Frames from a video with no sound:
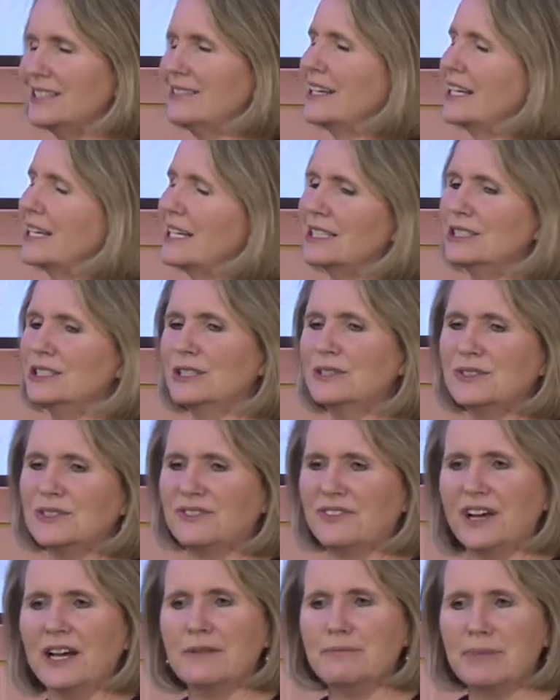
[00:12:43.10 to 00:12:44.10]
know, I got to lose
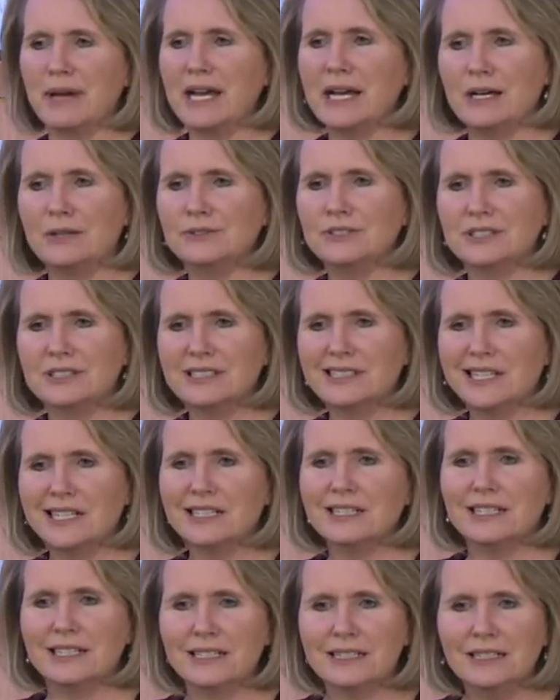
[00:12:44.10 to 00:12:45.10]
five pounds.
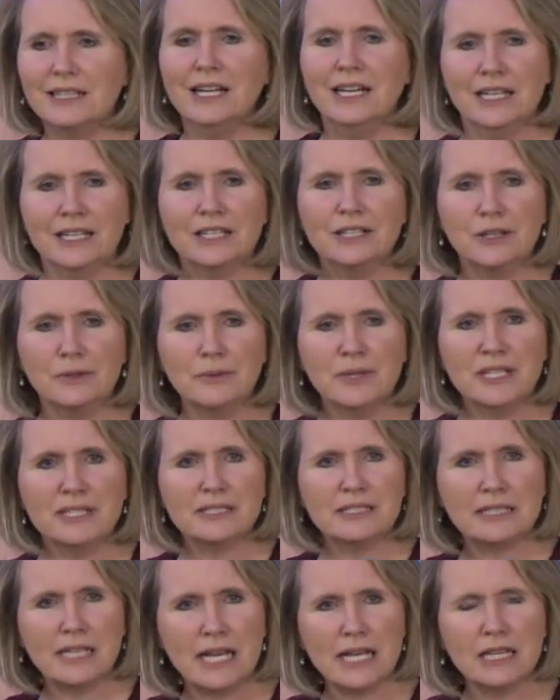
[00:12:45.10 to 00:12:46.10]
I got to, you know, we
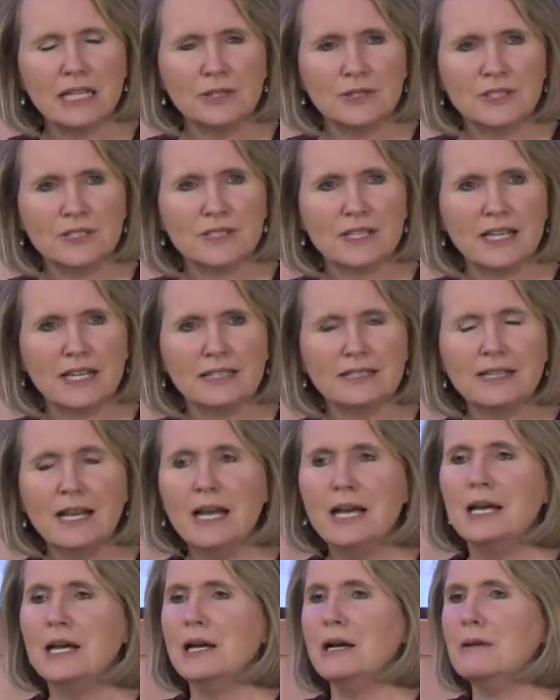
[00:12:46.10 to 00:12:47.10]
say those things.
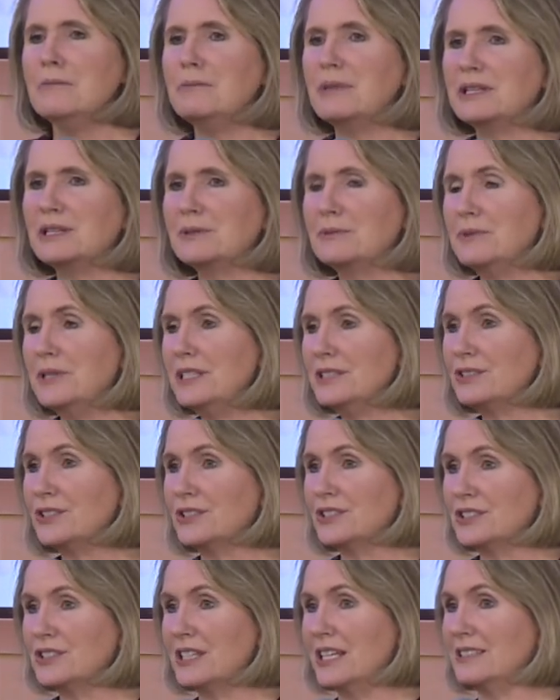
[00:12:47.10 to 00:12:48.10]
But the
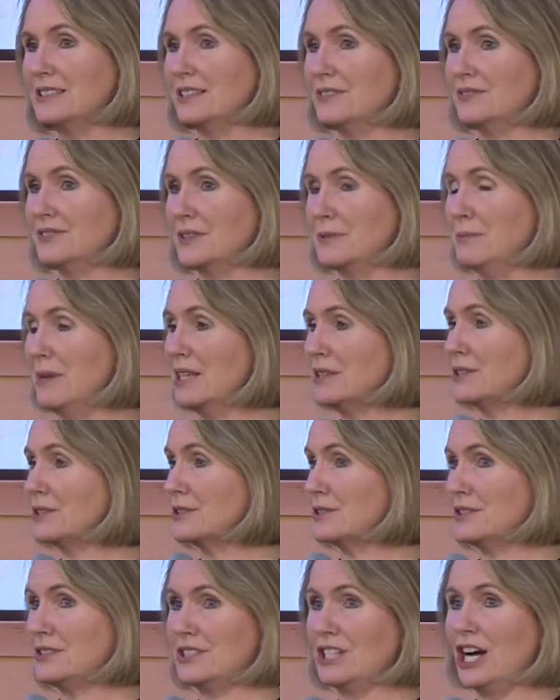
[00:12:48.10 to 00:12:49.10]
research says if the
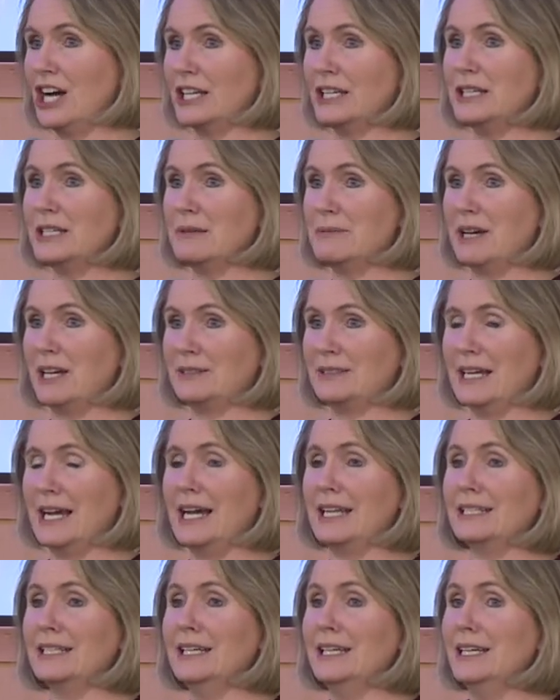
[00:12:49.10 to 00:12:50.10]
mother is talking about
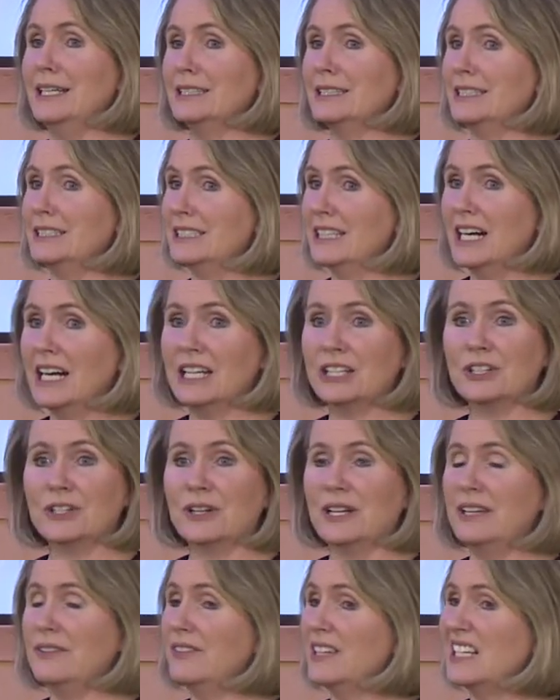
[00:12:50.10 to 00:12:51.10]
that, the
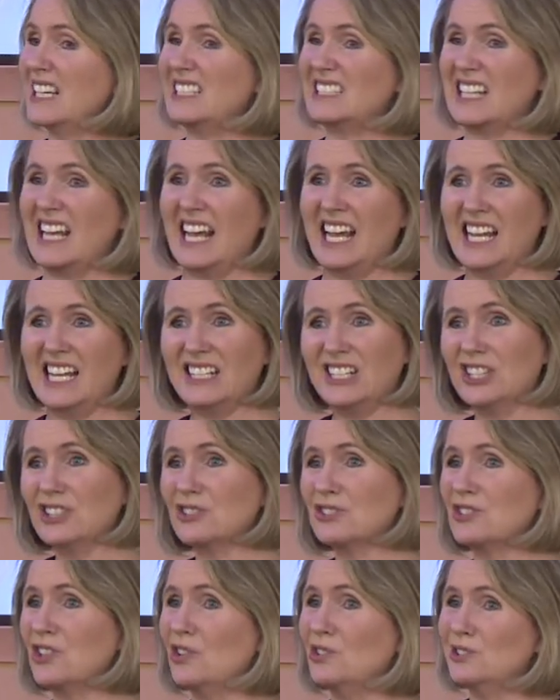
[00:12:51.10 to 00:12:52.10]
daughter, even at eight
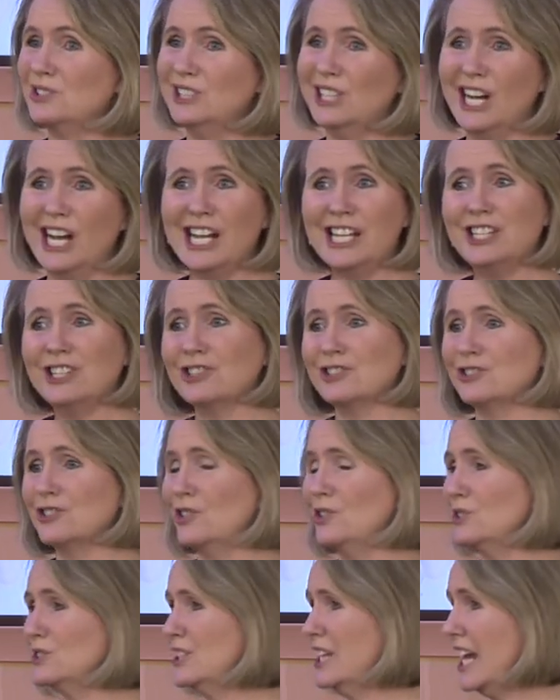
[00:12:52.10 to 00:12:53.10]
years old, nine years
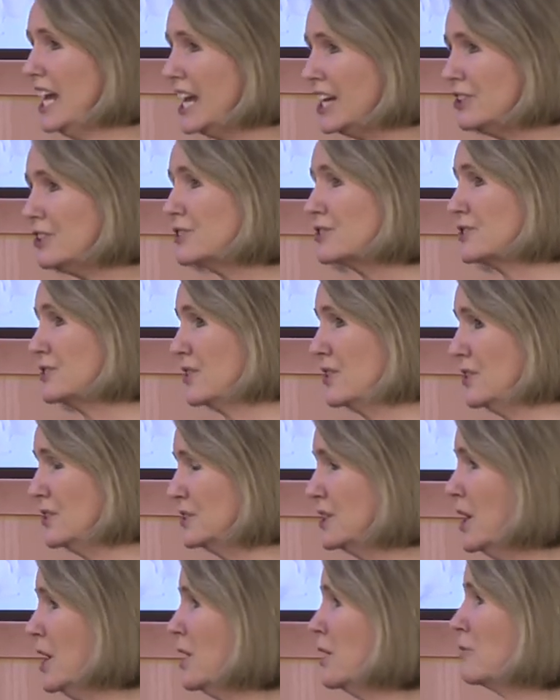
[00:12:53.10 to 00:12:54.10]
old, 10 years
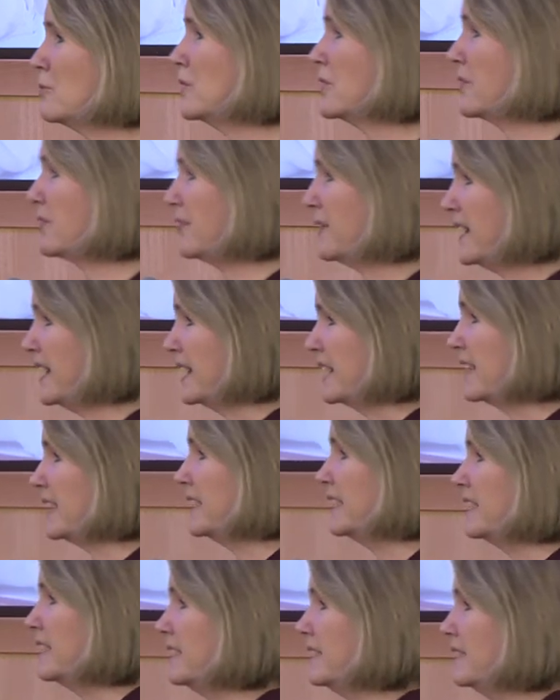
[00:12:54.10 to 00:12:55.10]
old, will
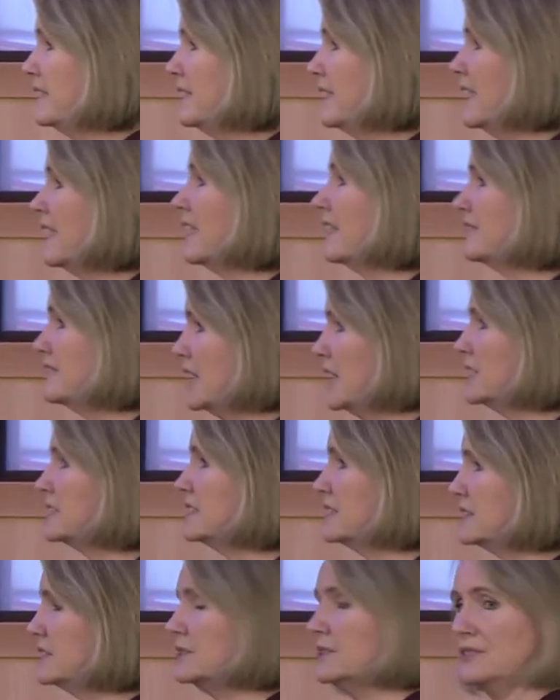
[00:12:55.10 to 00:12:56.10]
think, I've
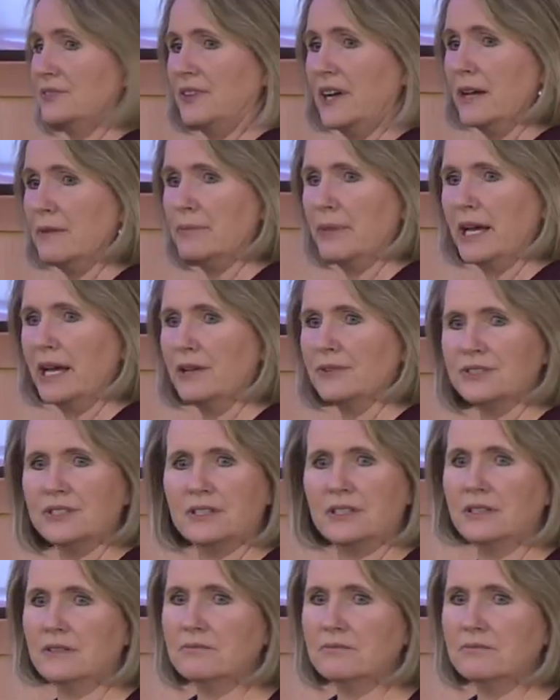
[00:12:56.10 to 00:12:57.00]
got to lose five pounds